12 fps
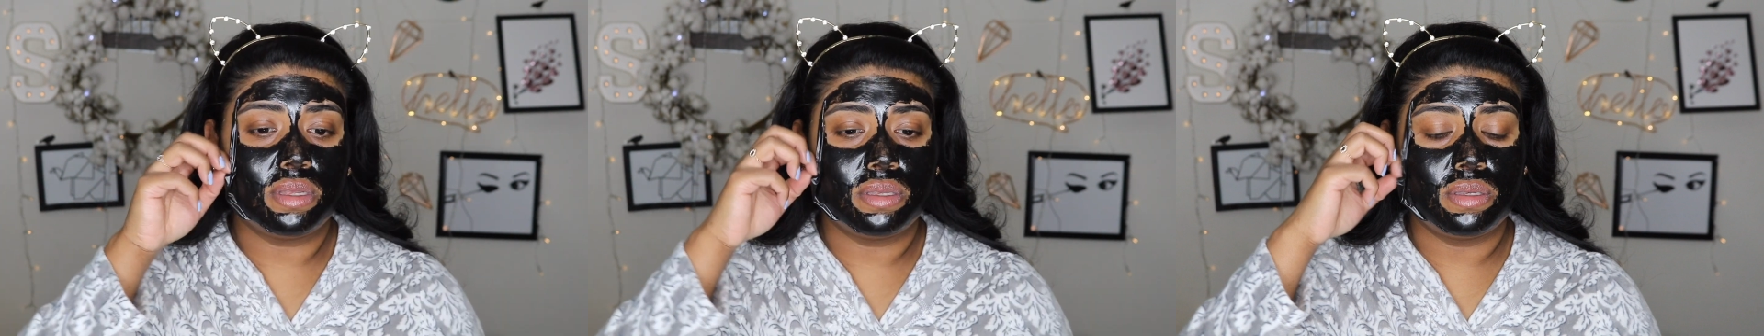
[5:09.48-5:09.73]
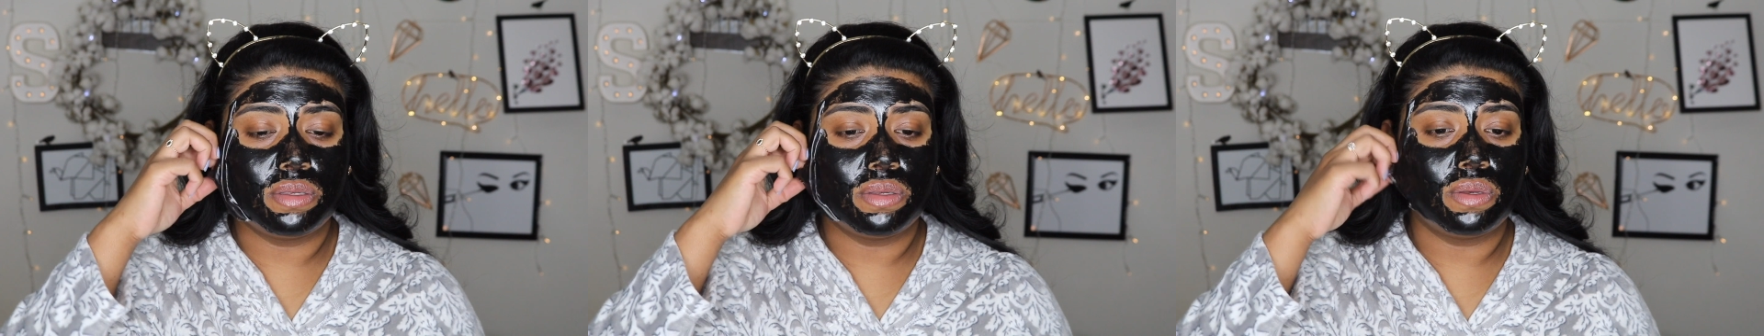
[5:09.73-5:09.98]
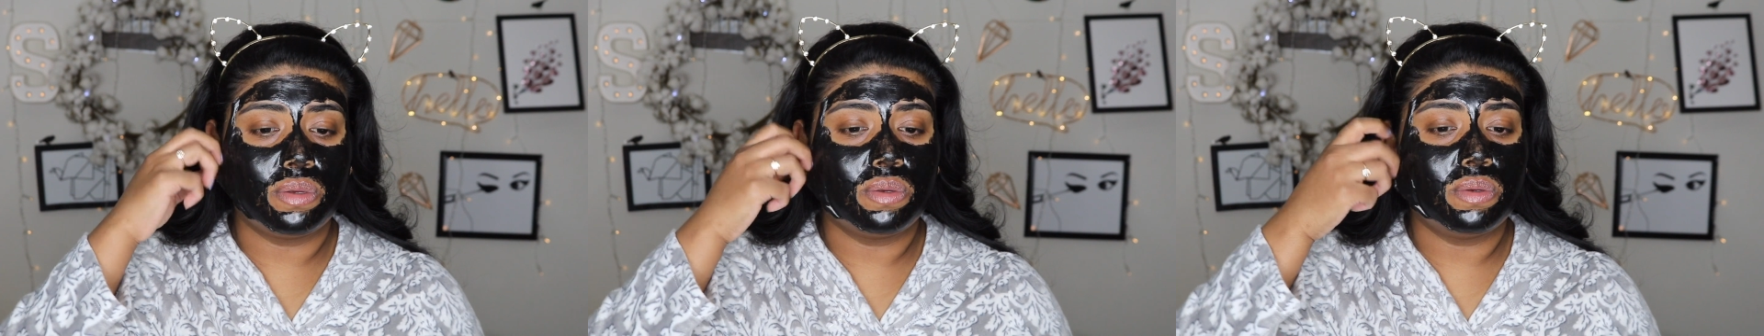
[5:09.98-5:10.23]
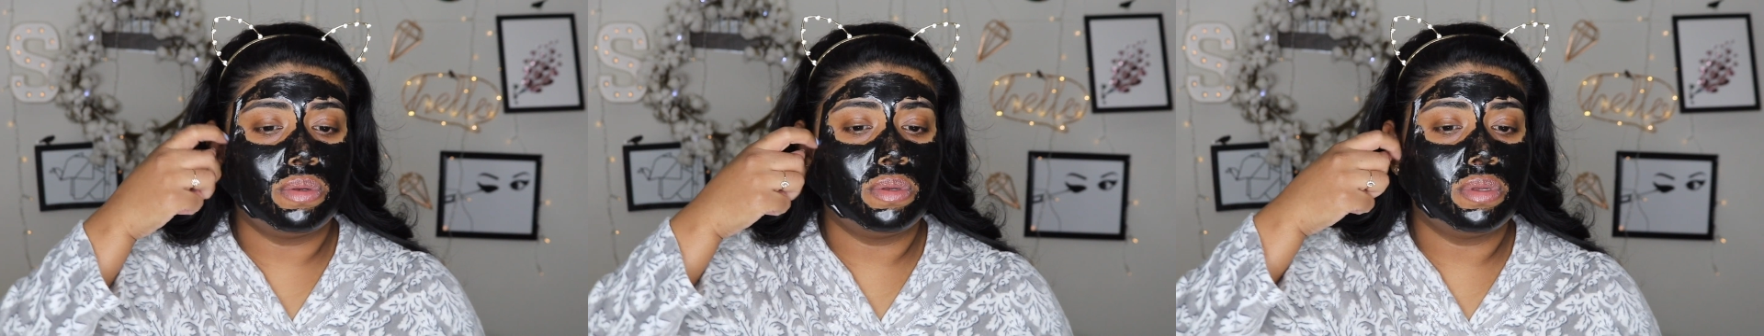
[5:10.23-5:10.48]
So
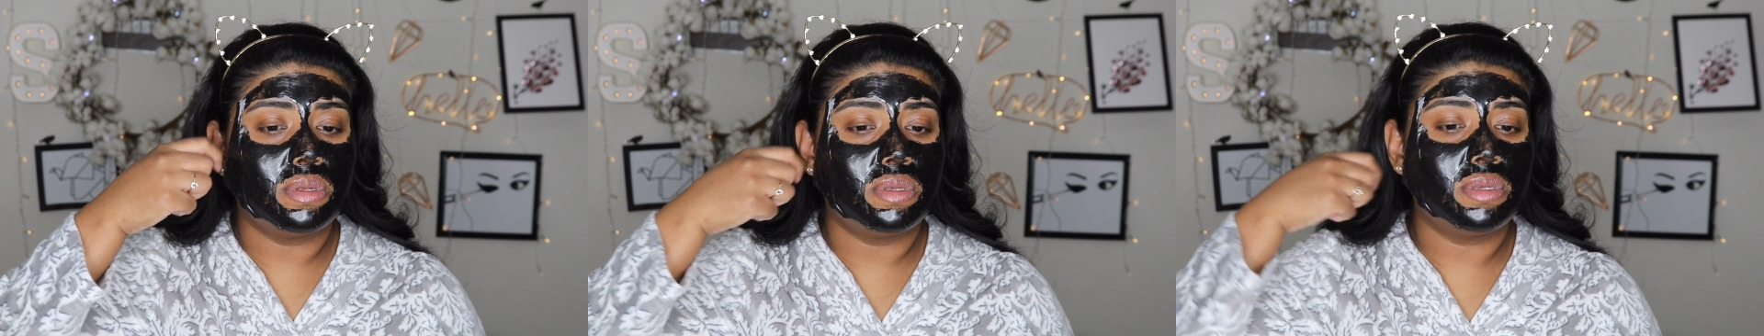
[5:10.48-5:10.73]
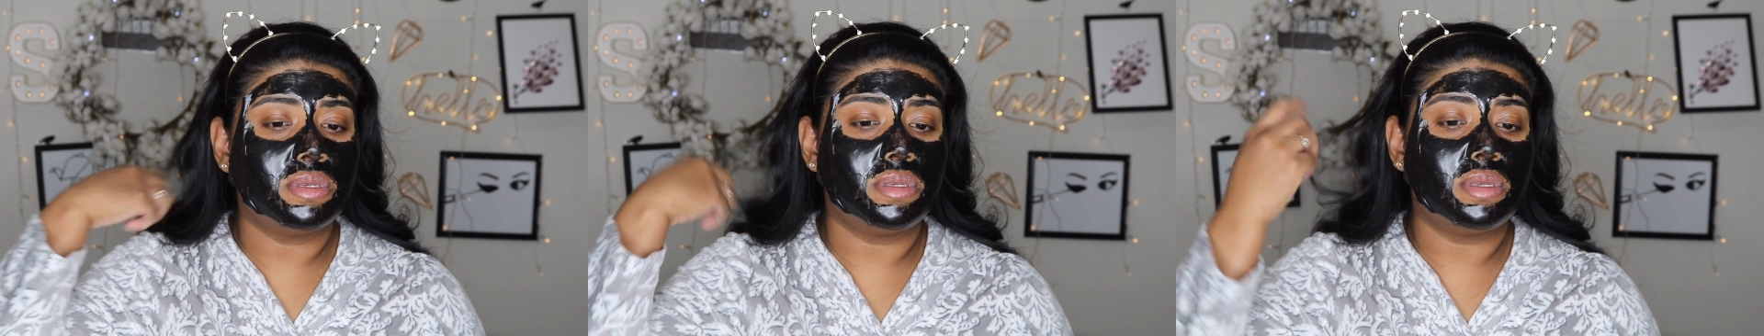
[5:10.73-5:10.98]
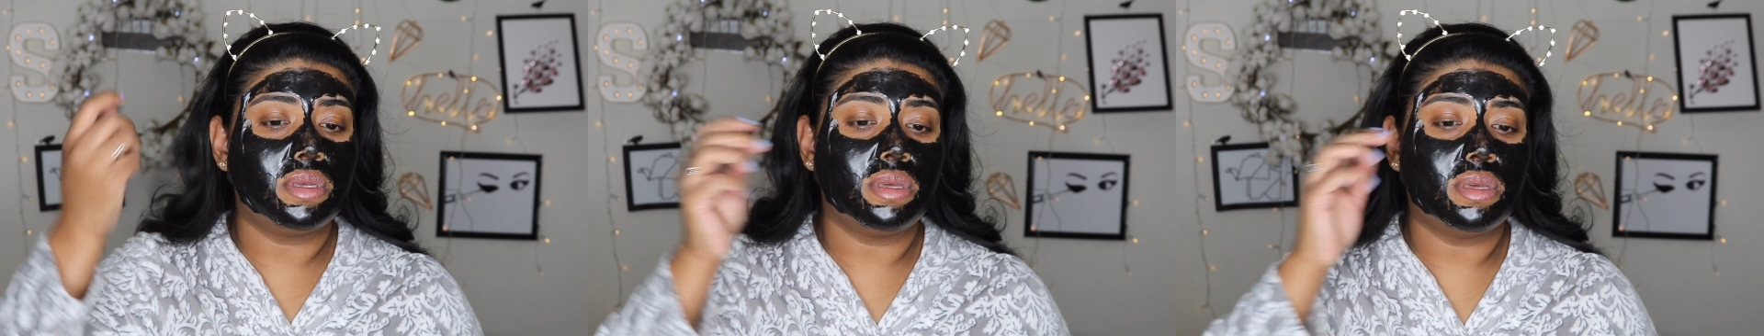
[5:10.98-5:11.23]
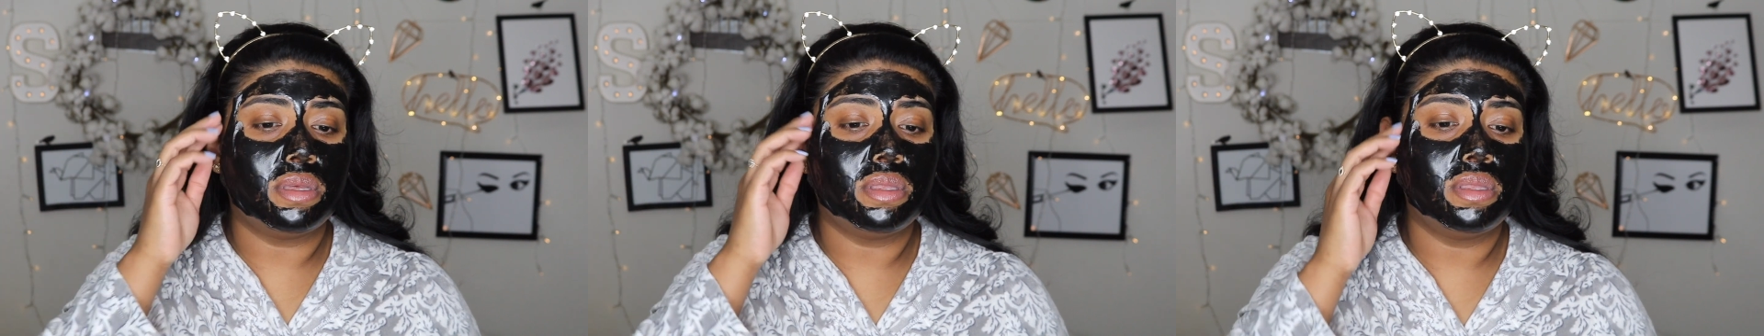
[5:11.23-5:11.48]
just
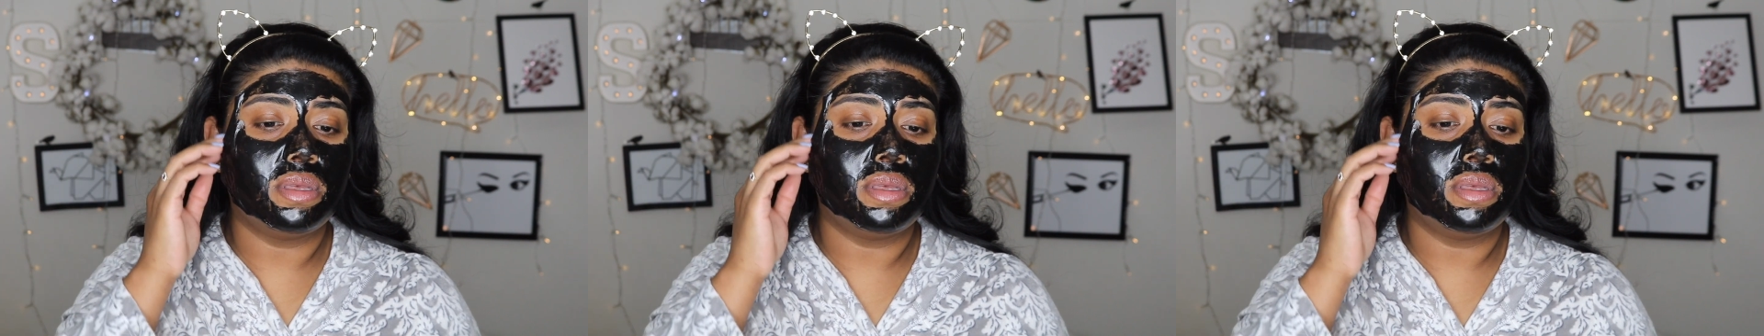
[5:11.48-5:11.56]
taking